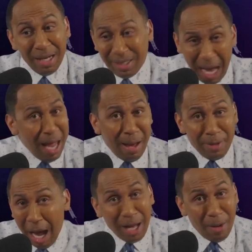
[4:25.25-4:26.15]
Damn,
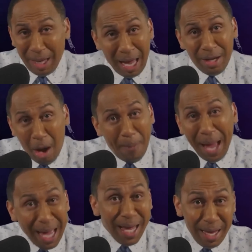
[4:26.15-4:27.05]
y'all don't got
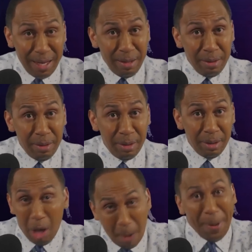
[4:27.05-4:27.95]
nobody?
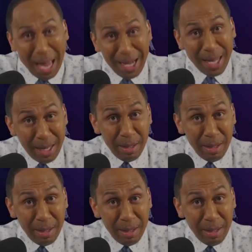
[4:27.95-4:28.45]
Nobody?